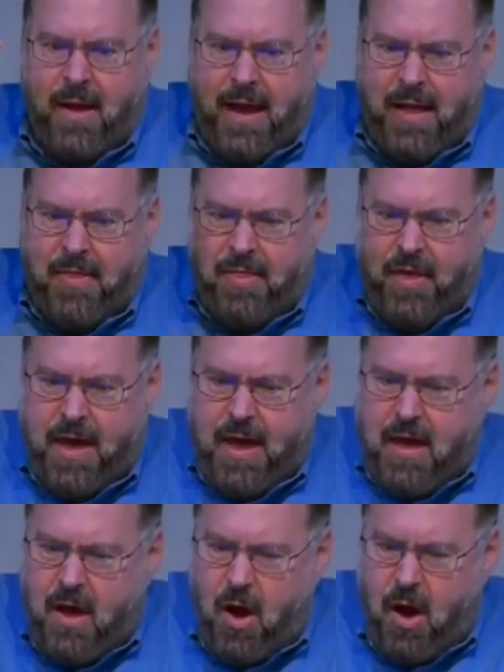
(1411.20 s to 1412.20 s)
And
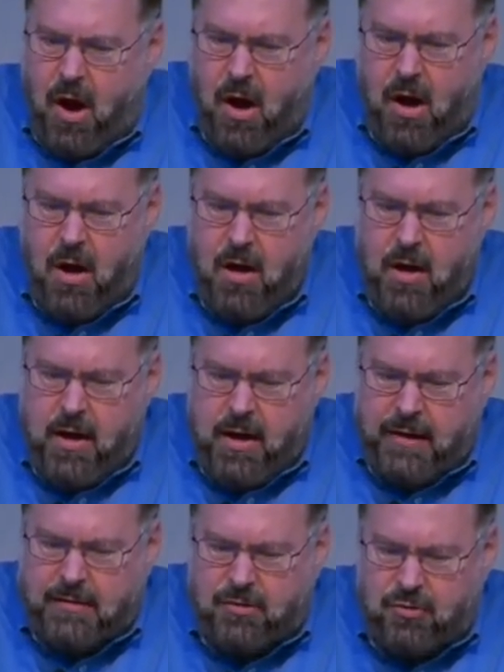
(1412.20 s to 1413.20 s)
they are
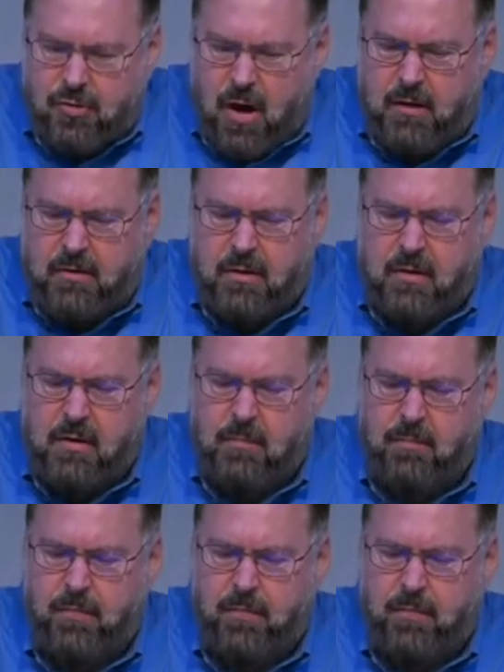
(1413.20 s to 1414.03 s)
instructed,